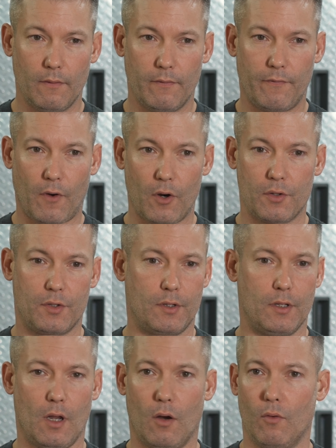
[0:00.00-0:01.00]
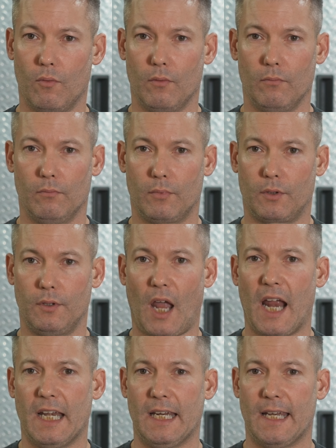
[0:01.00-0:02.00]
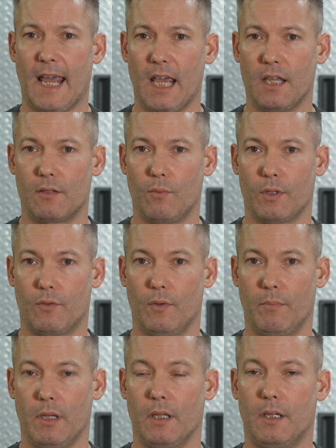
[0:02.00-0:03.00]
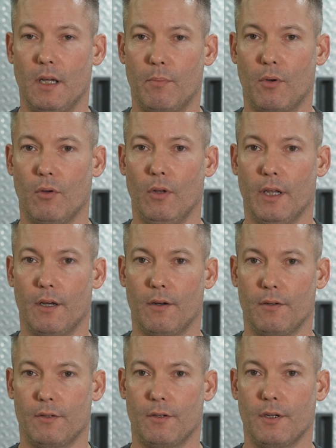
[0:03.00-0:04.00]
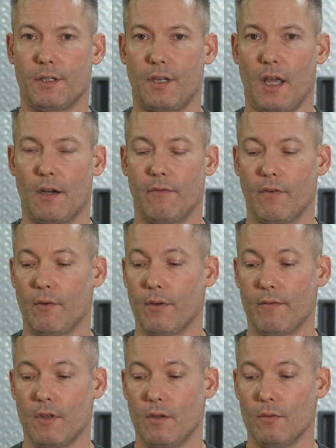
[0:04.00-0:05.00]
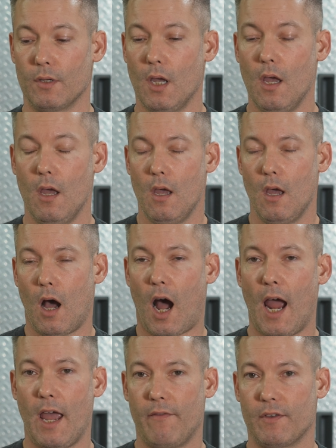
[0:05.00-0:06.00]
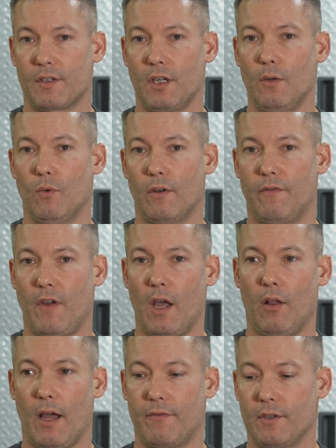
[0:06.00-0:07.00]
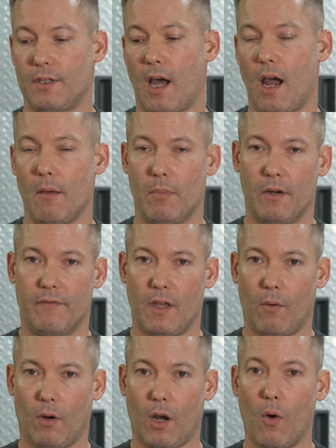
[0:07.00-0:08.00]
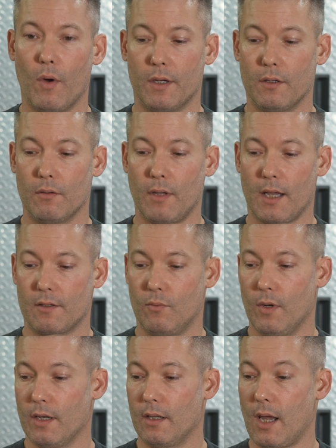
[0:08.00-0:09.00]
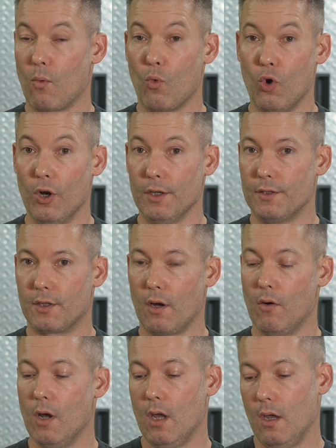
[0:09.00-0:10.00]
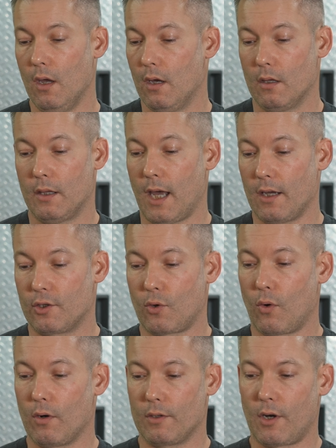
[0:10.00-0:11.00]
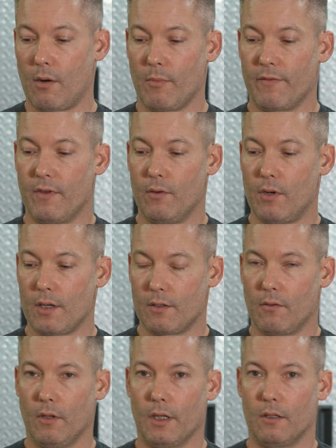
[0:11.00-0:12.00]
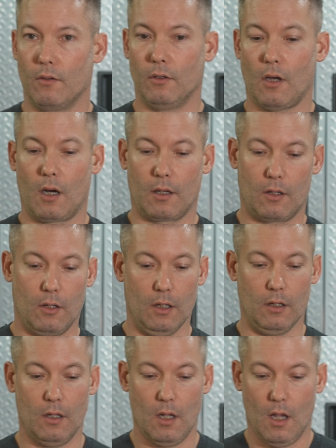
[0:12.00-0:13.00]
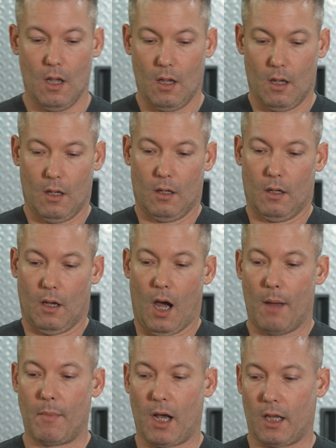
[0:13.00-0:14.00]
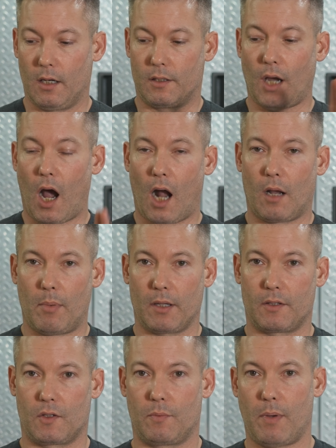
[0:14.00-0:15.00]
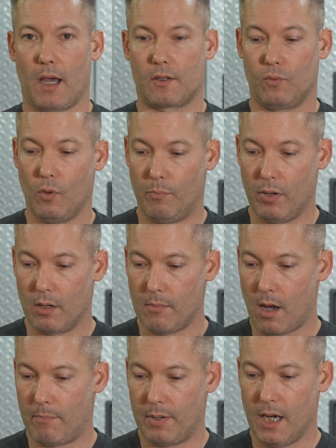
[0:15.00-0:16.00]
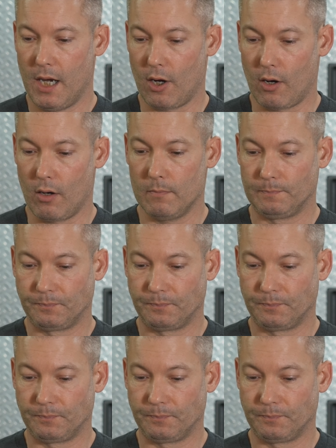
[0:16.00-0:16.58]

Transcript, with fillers: first, you know, 90 days, which would be the typical industry standard for reviews. I haven't seen one fail after time, but if they were going to, that's when they would. So that short term review doesn't really do a lot of good. I'm not going to talk about the specs. We'll put them up here,